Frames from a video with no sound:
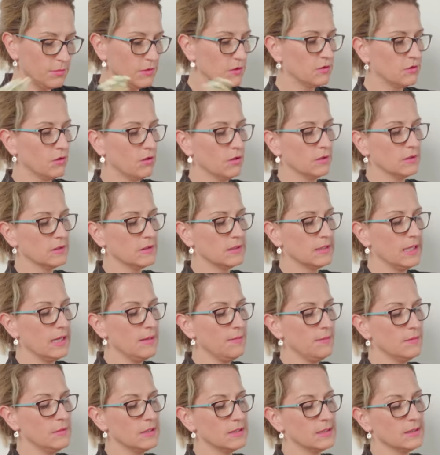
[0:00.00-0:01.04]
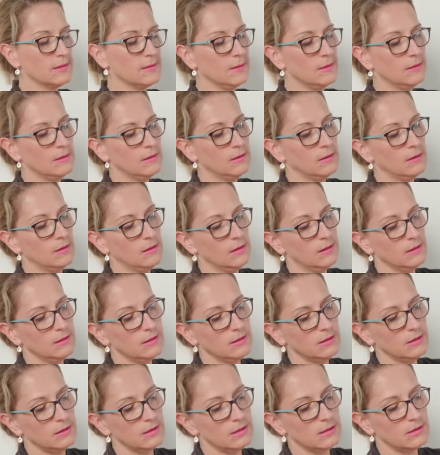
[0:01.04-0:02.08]
strong stems.
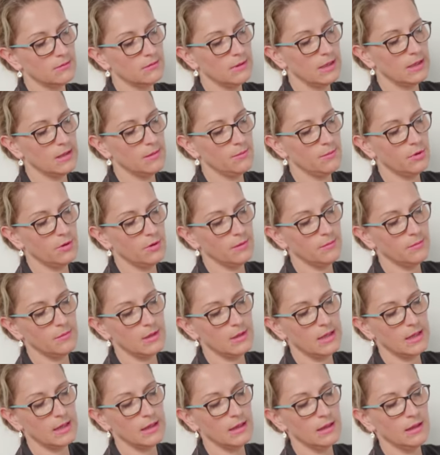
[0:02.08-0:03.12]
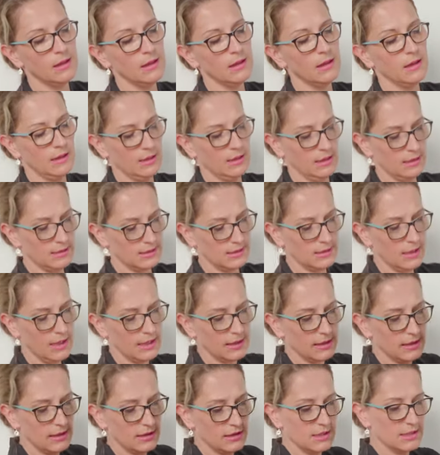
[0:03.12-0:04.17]
Just around the bottom there. And it's like
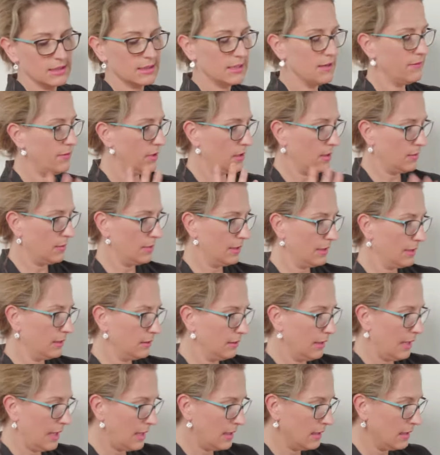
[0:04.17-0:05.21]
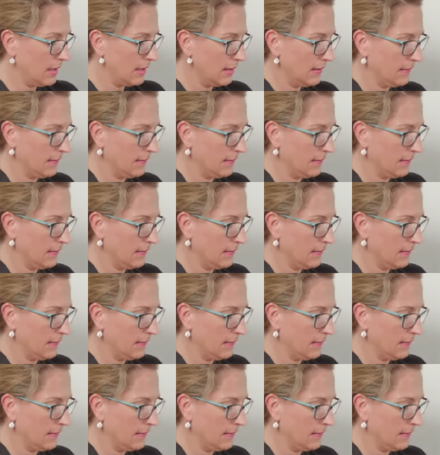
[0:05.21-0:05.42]
they're just giving them a little hug.